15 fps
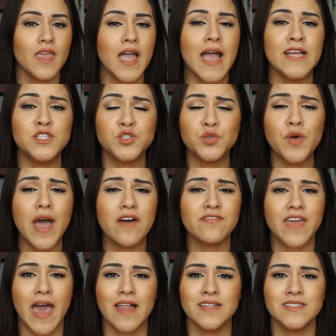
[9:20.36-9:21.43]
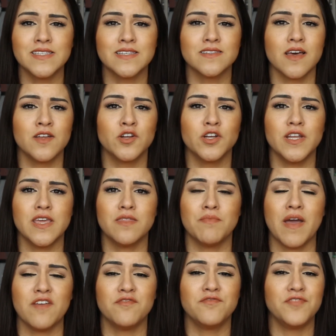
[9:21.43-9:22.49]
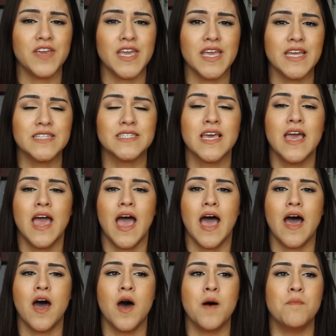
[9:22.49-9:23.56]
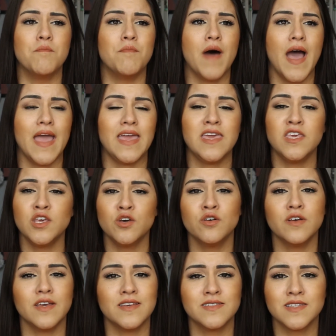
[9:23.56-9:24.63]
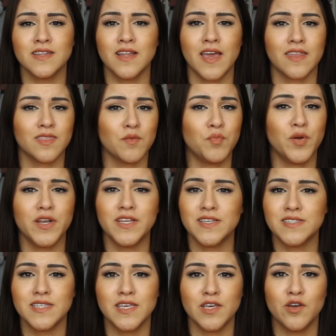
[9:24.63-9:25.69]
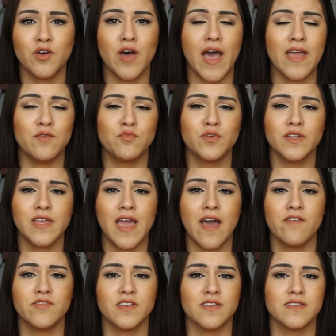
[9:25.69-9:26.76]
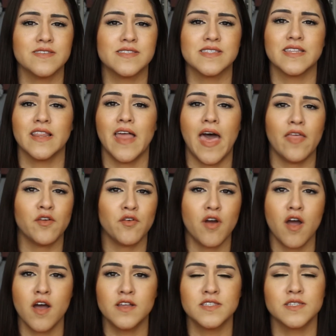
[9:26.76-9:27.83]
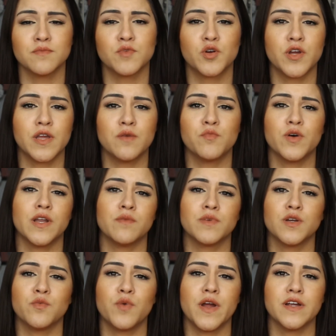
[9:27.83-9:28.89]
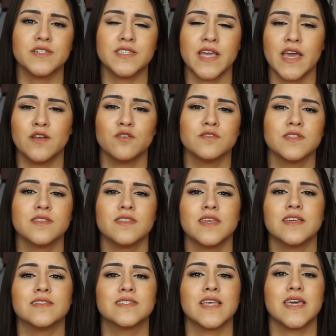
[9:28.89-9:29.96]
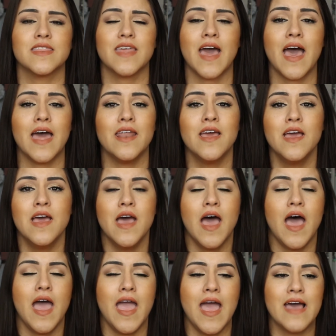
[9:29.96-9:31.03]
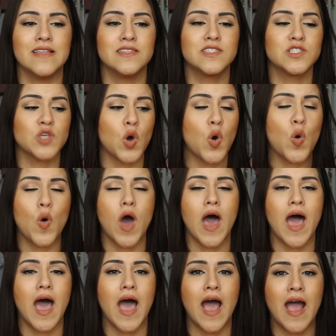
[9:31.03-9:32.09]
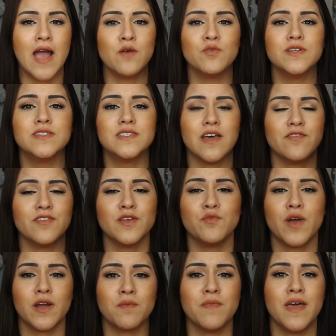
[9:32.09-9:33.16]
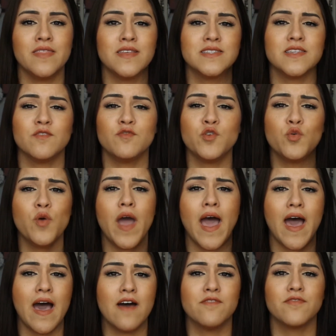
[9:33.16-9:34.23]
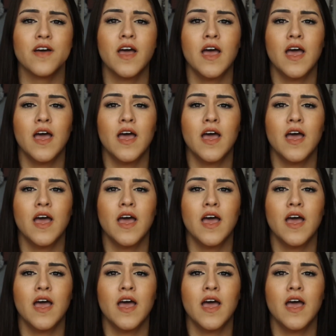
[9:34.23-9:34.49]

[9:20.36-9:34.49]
I do have calluses underneath my feet um, my heel isn't like the prettiest heel I really have to slather on some cream when I'm gonna wear sandals and things like that and so I would definitely recommend this if you have